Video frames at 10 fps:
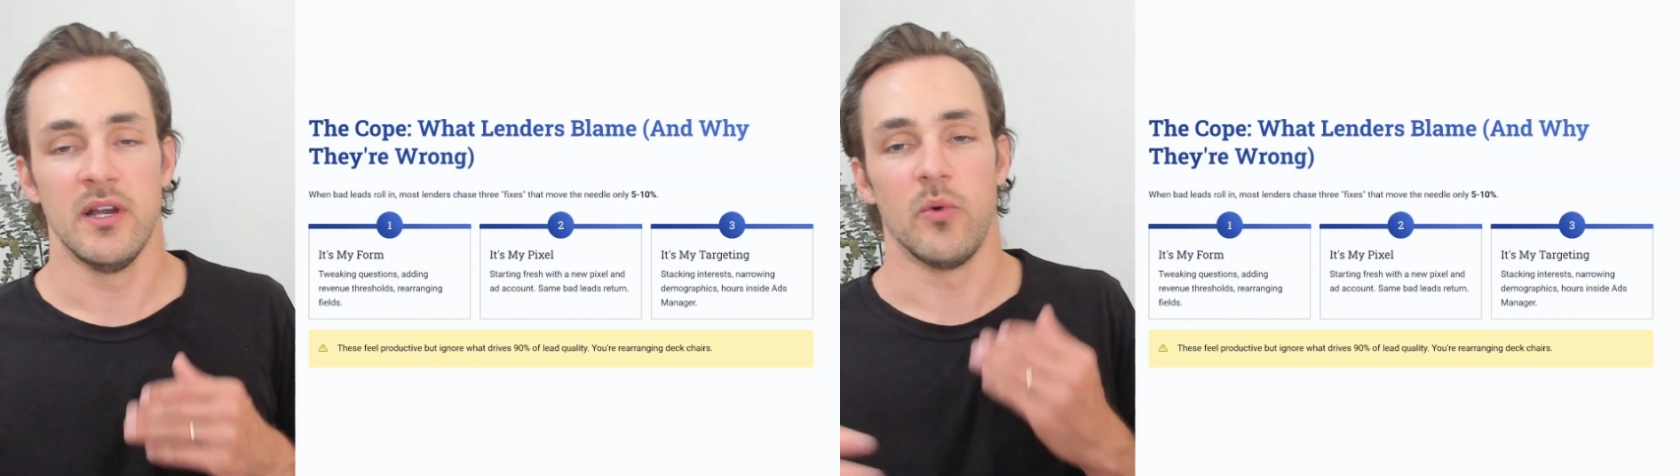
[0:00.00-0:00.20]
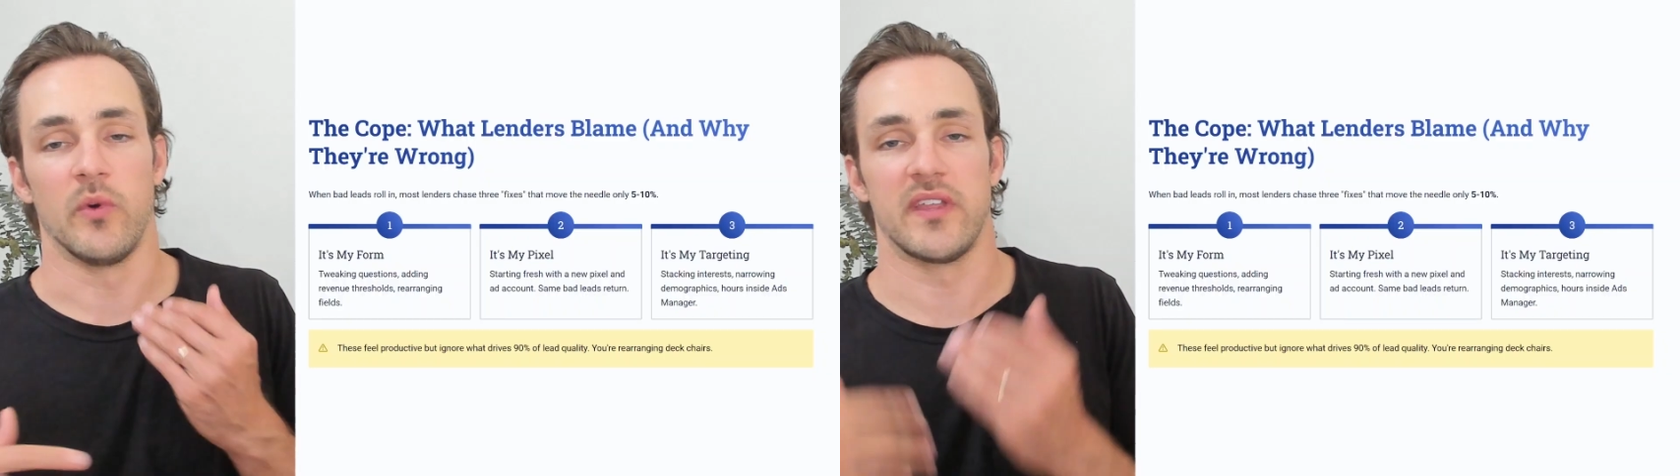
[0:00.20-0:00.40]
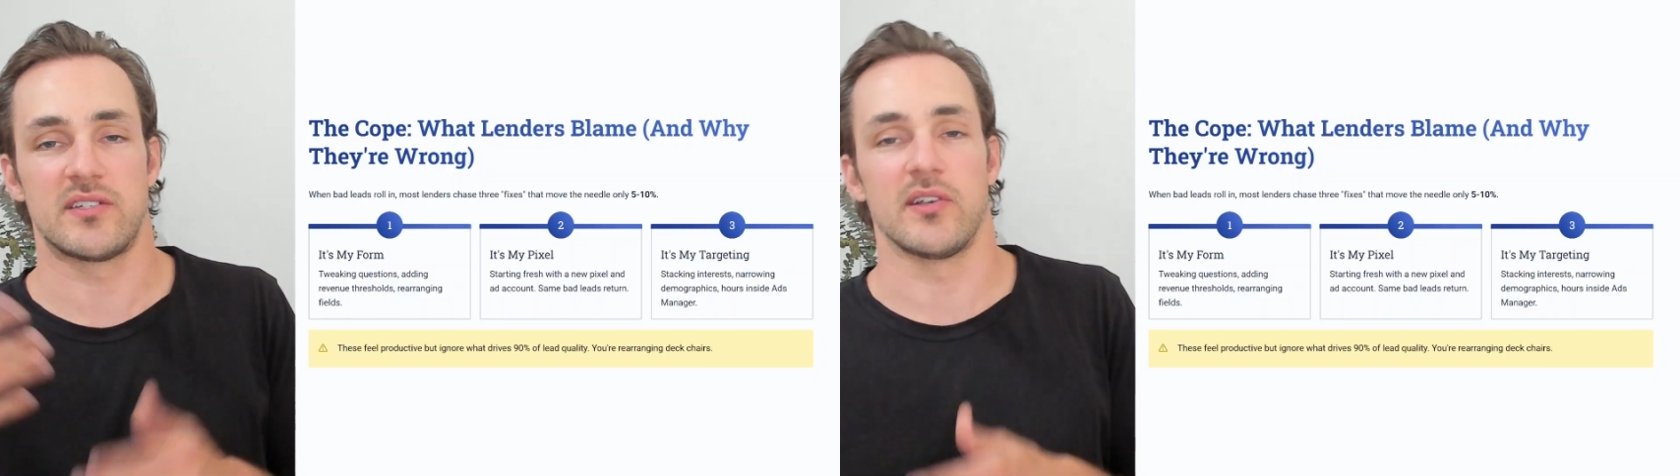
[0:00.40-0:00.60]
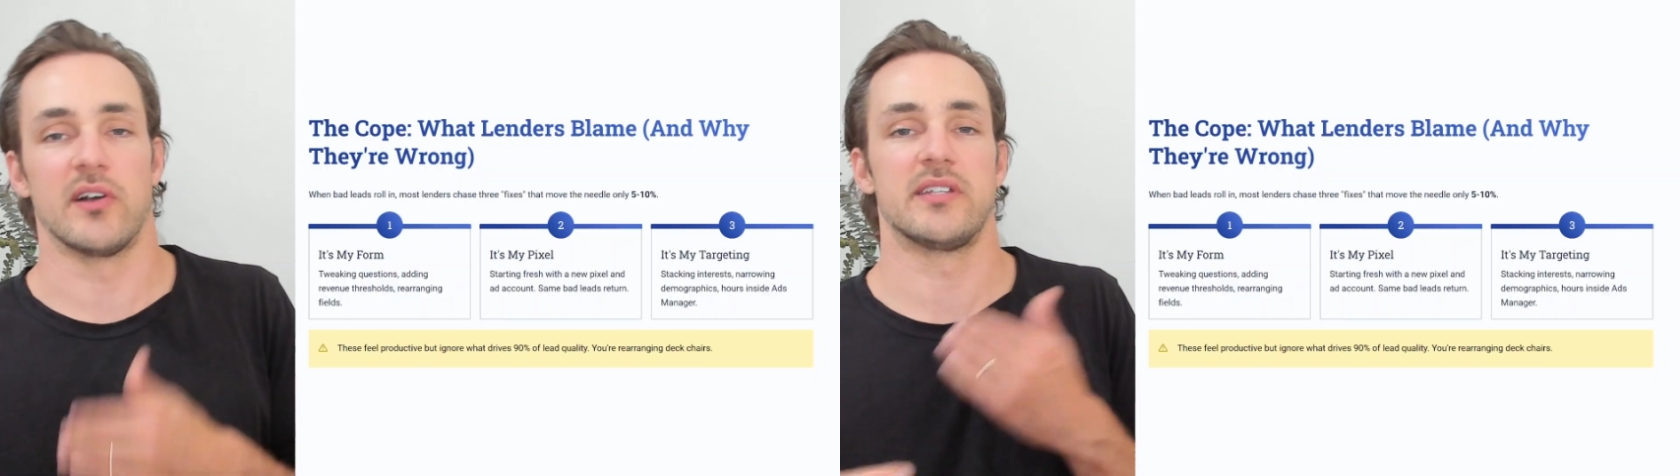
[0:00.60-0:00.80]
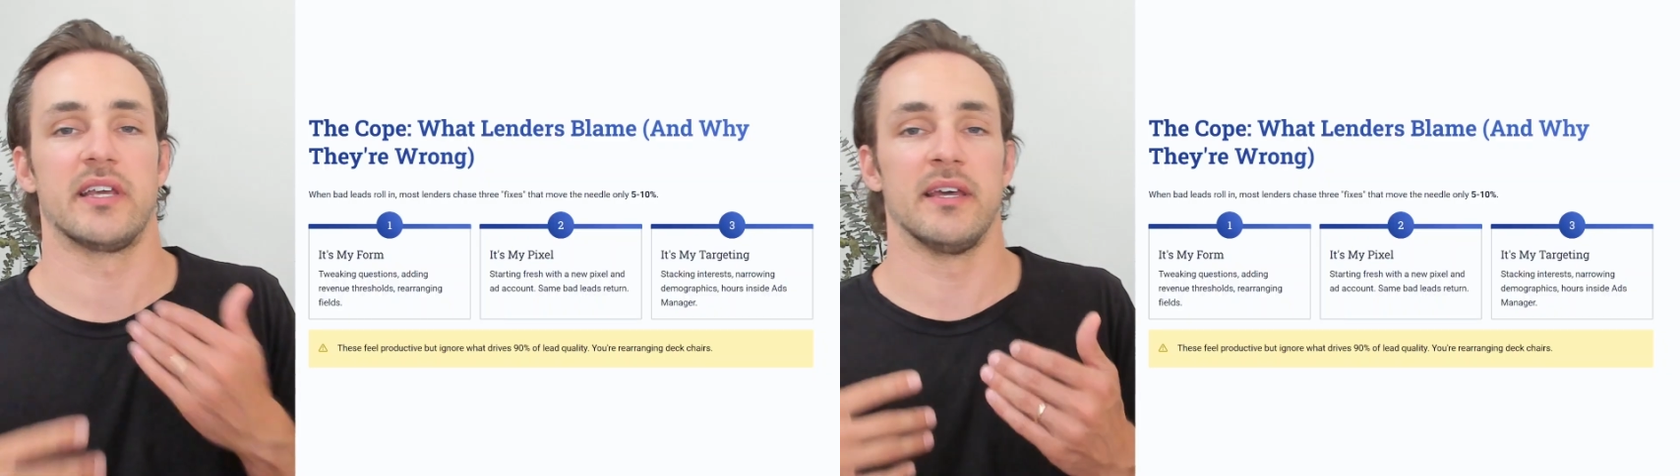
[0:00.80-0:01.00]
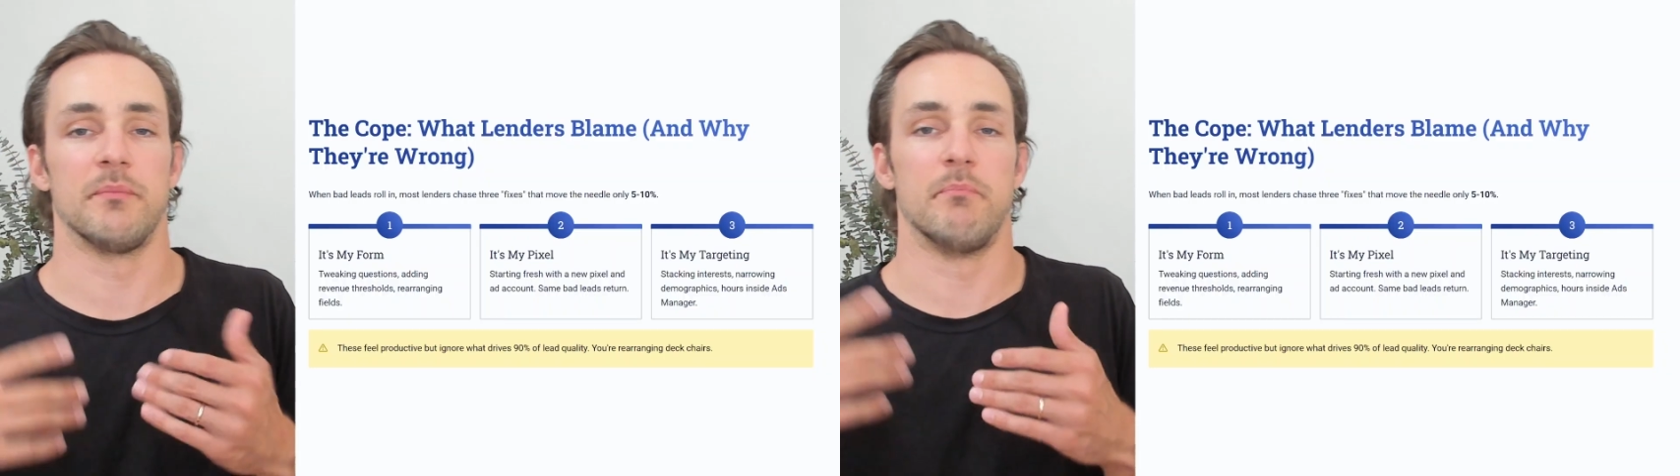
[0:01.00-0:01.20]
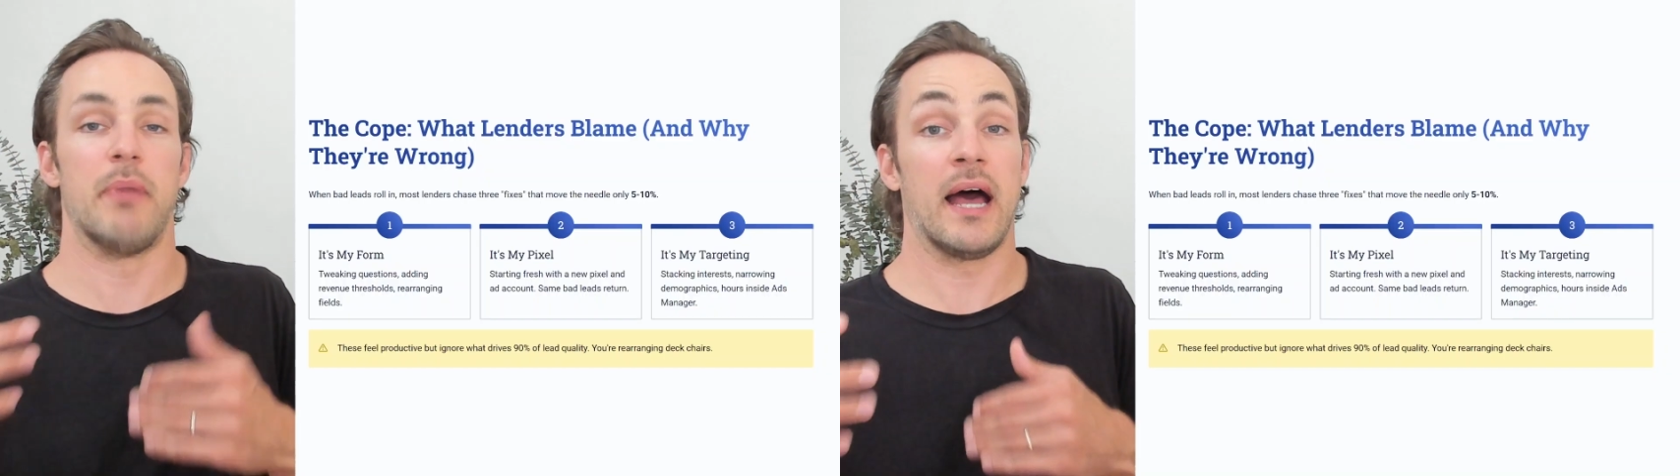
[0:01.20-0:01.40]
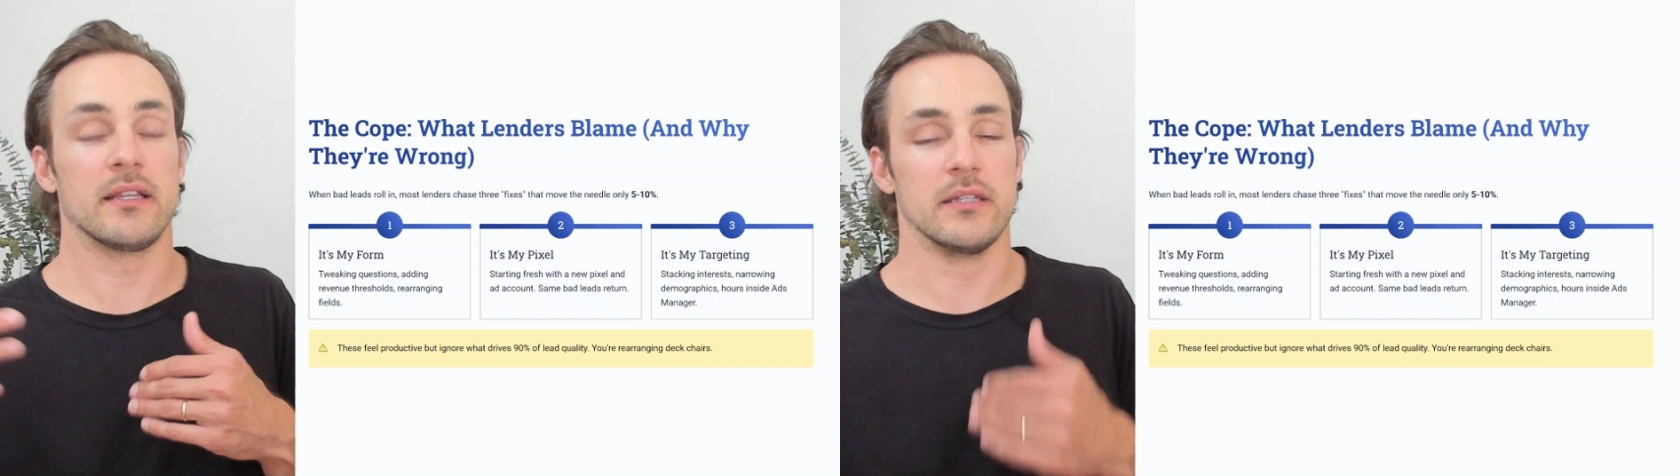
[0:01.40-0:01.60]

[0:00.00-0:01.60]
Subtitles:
when they start to get bad